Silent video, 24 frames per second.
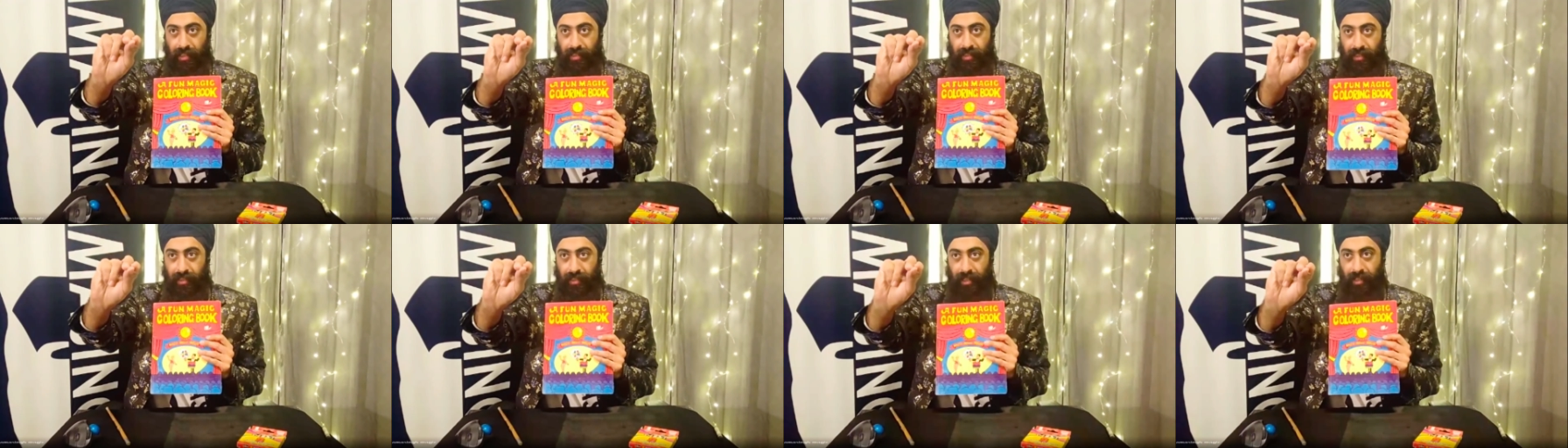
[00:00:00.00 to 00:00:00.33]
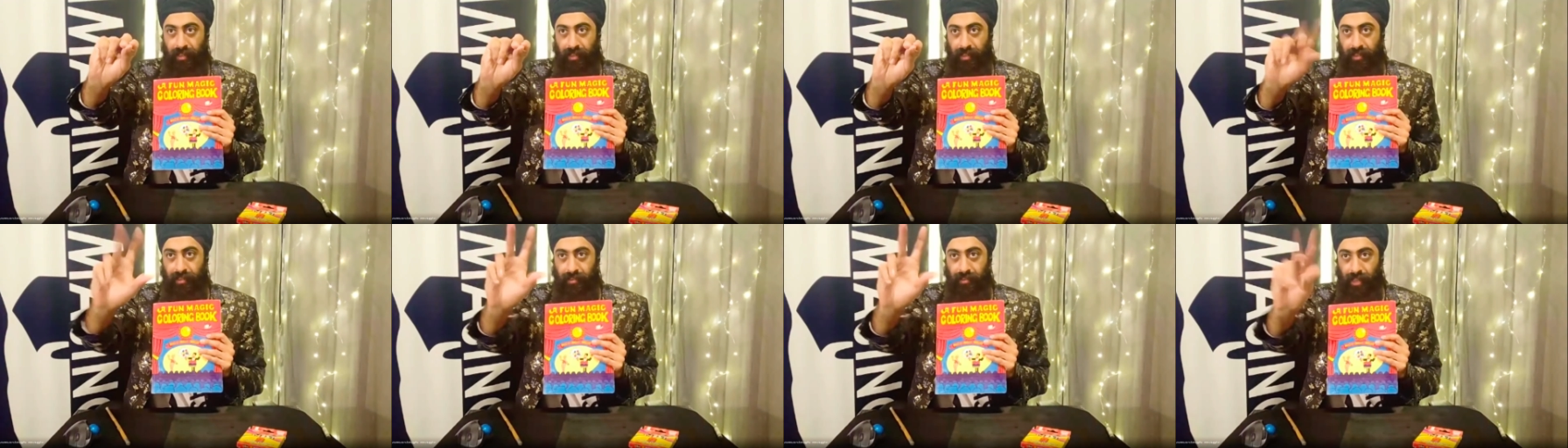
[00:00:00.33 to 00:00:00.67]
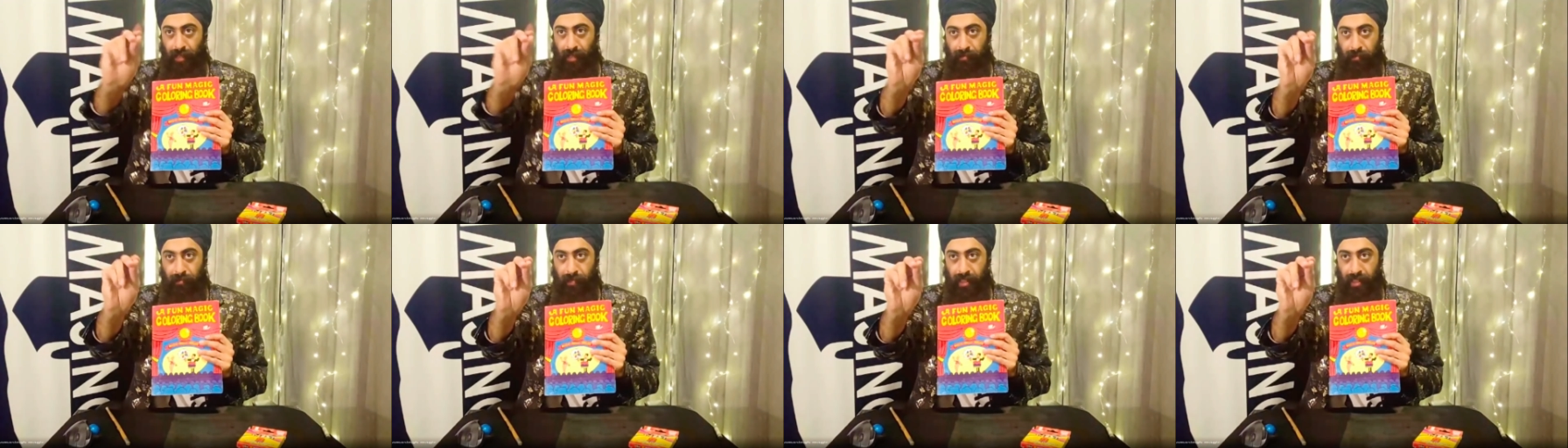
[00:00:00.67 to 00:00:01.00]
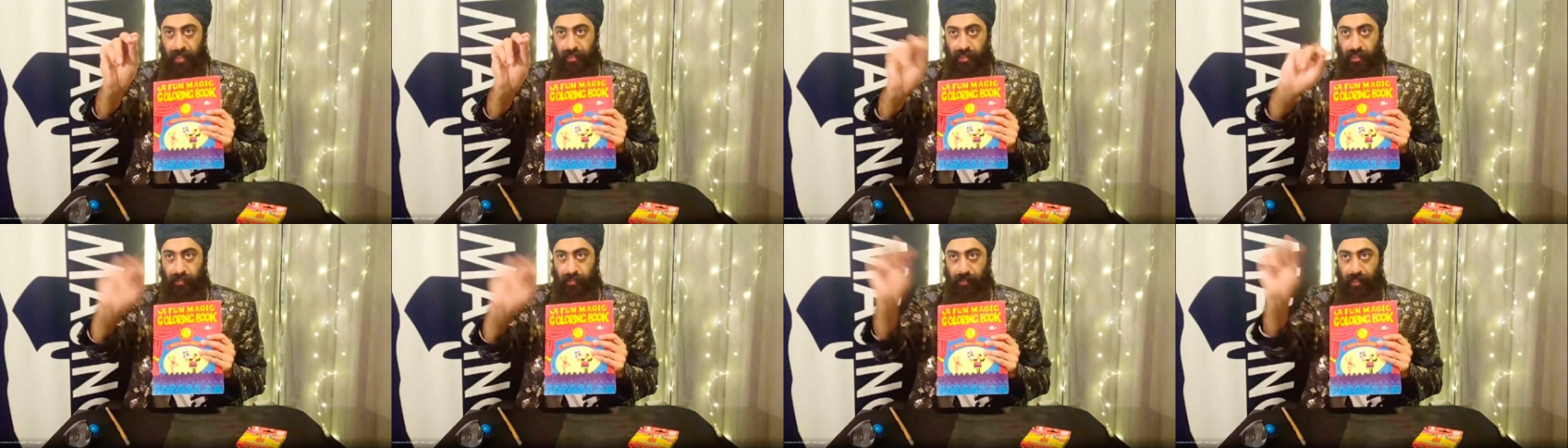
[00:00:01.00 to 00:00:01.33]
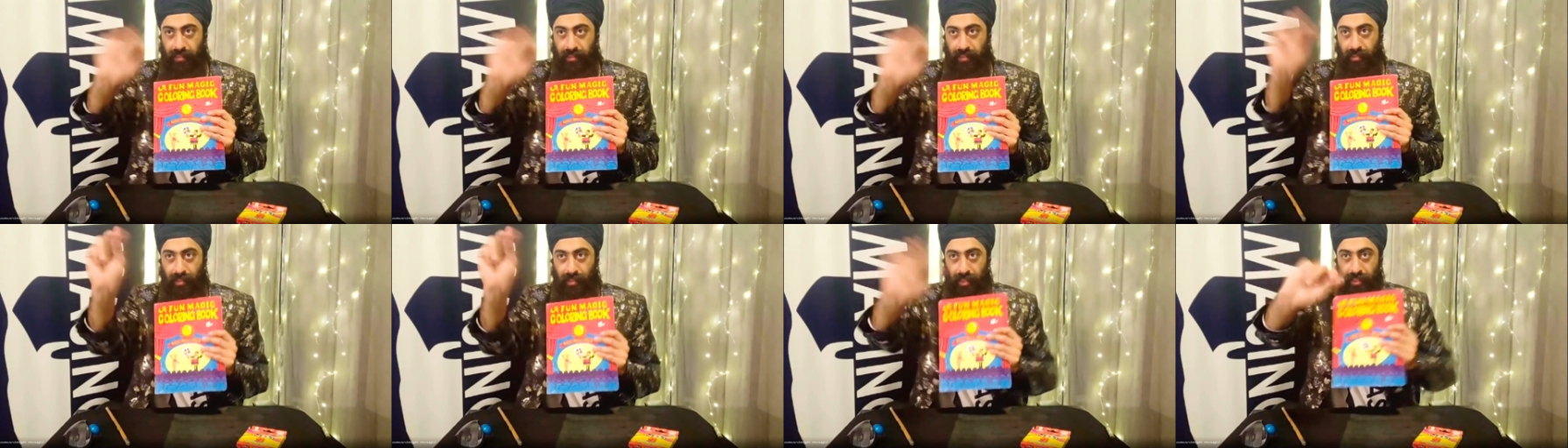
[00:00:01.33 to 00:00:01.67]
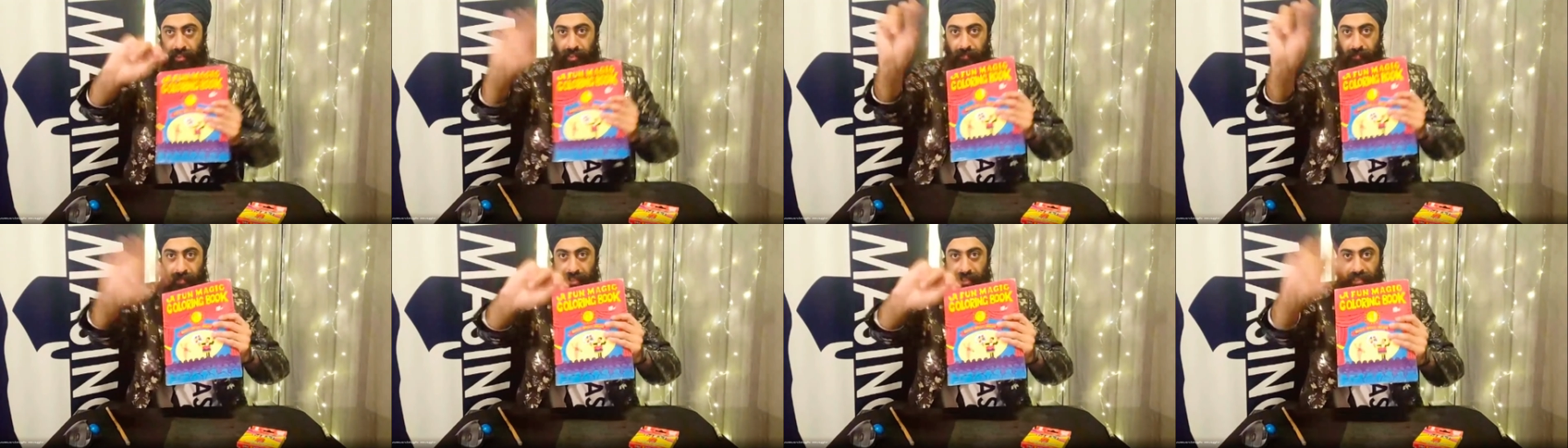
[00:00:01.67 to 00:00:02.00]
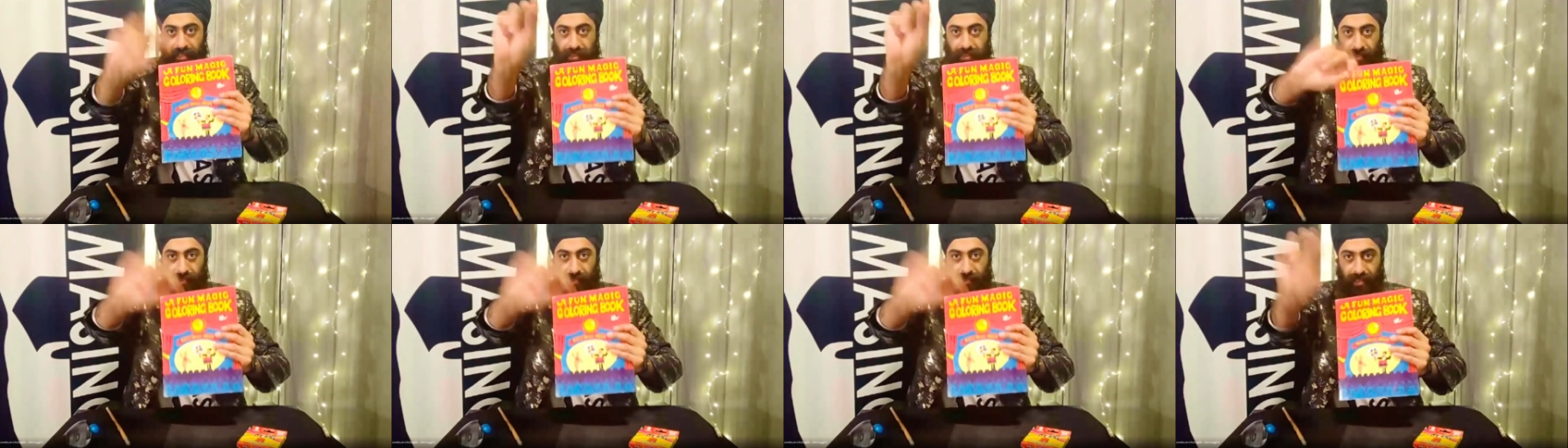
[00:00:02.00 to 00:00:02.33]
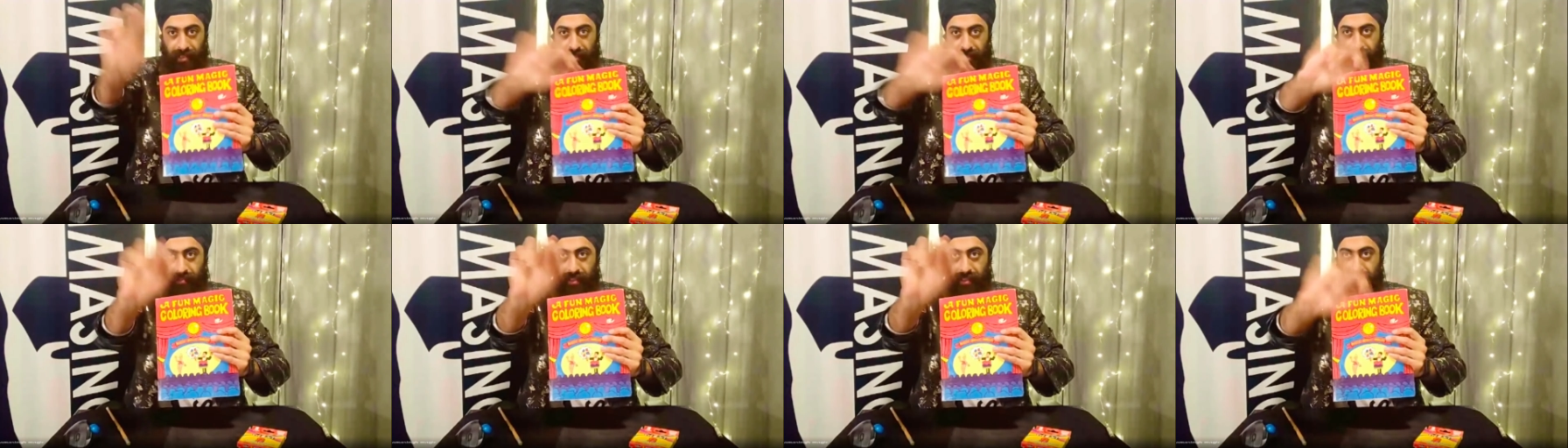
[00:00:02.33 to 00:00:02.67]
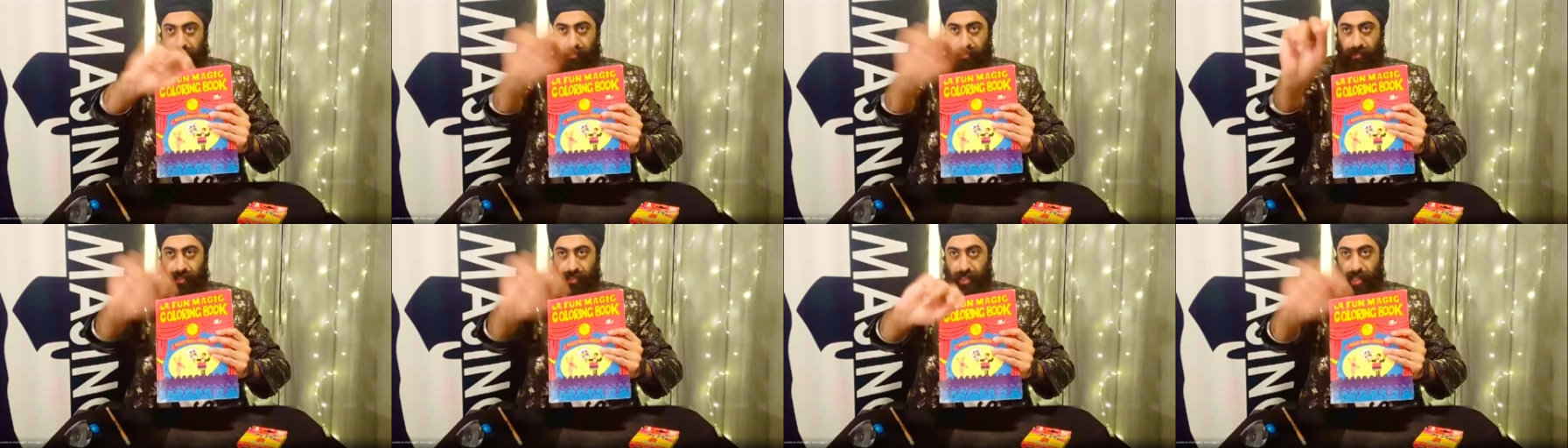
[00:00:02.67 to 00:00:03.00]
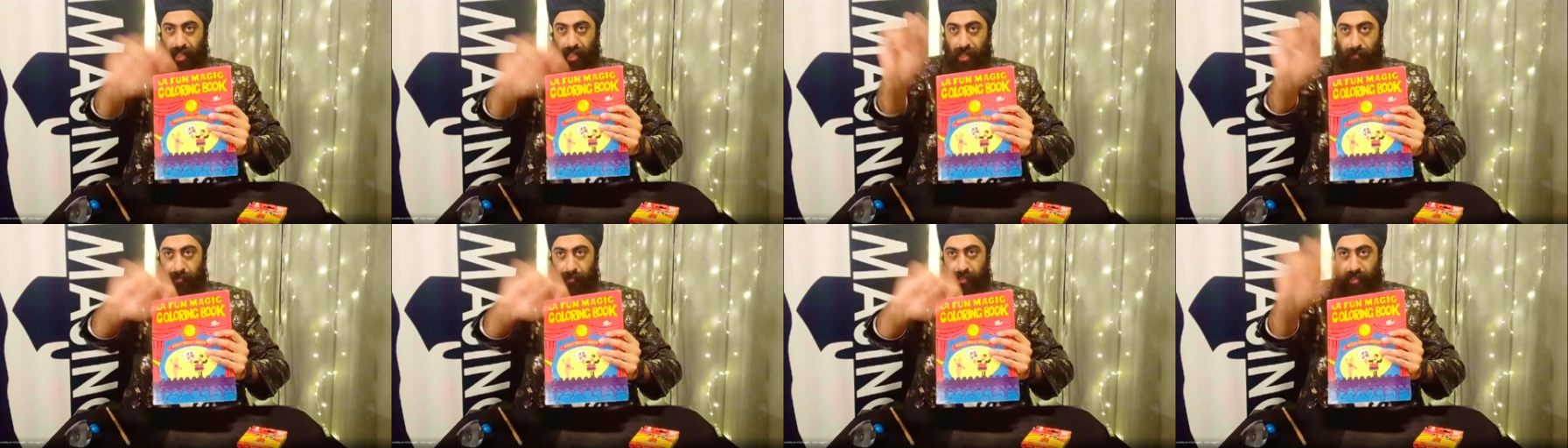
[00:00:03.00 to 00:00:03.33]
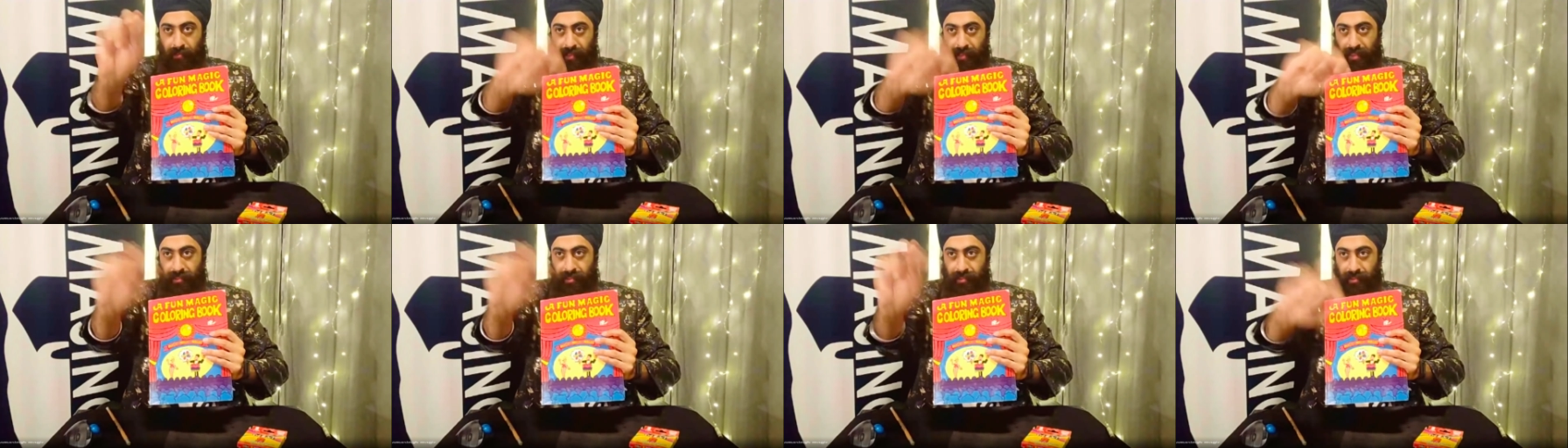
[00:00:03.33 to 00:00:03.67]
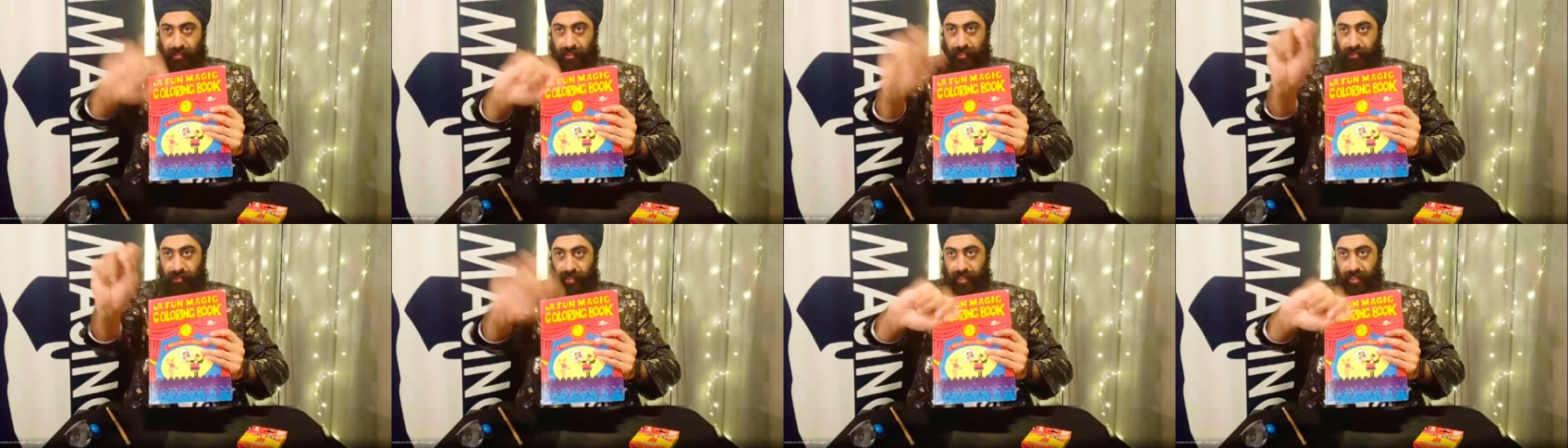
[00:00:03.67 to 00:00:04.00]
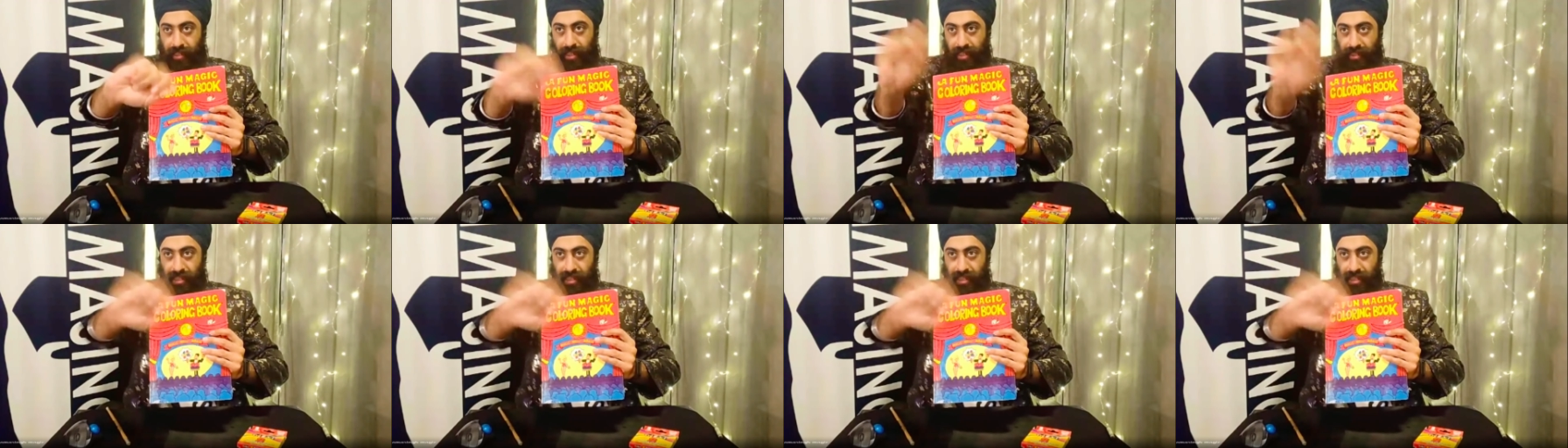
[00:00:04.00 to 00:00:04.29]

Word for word: In the air, grab a magic eraser and erase, erase, erase to the camera, erase to the screen.